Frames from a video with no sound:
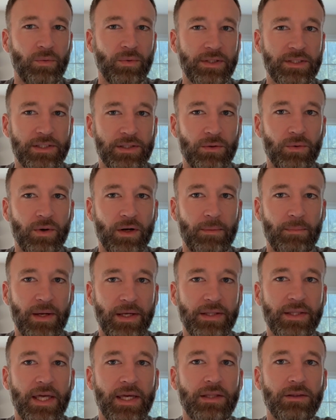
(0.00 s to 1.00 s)
We still want to
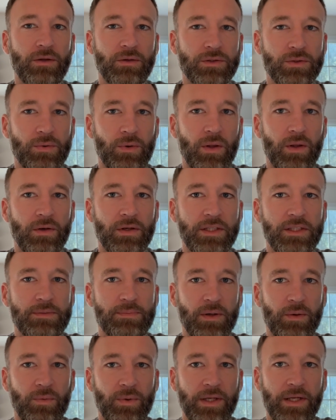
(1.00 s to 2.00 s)
maintain those qualities,
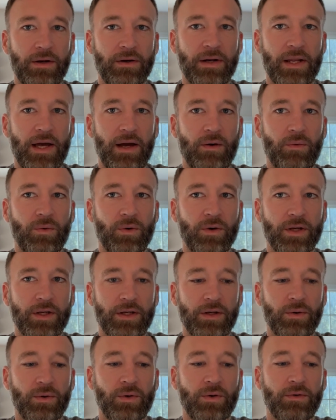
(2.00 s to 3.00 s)
but we are now
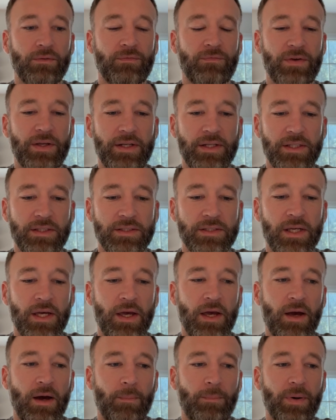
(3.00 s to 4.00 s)
working on fitness.
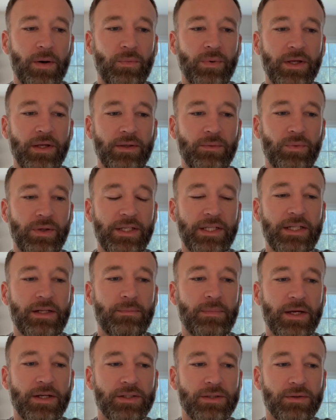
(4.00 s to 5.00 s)
But we need to
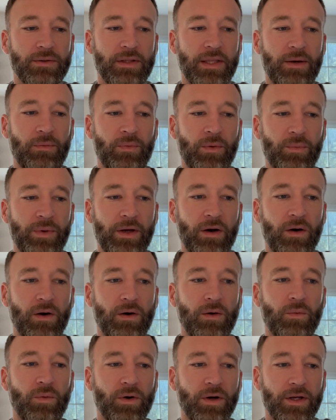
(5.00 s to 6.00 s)
make sure that when we
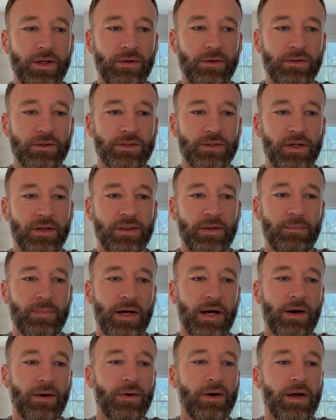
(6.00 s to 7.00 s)
are working on strength and
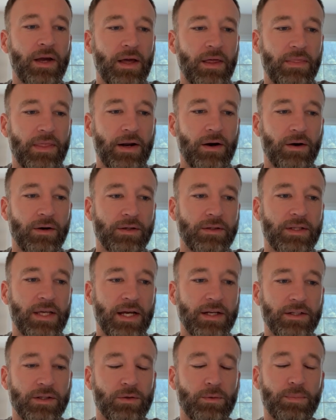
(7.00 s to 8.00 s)
power, that our
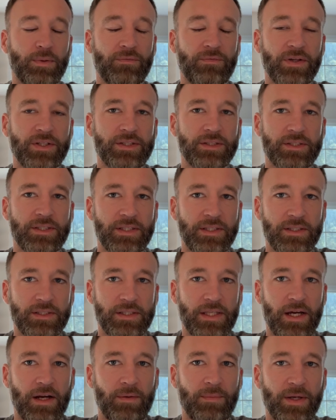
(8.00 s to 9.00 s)
technical proficiency is
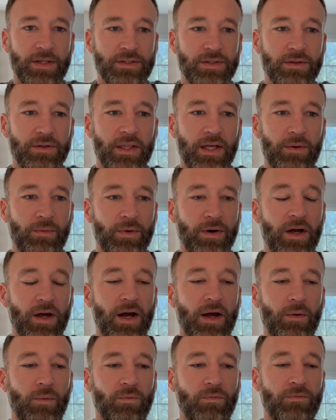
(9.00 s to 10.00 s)
there. Make sure that we're
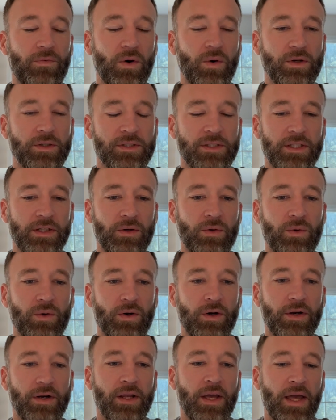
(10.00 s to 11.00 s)
not focusing
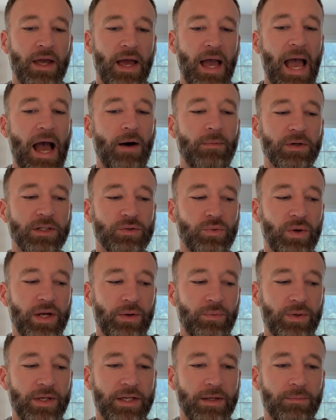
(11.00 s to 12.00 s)
on how much
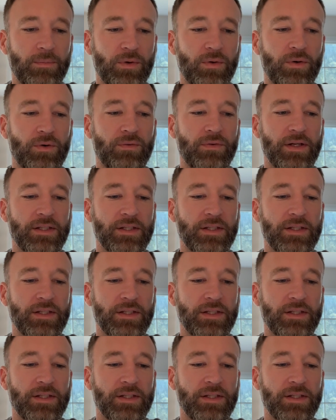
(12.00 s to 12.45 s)
weight we can move.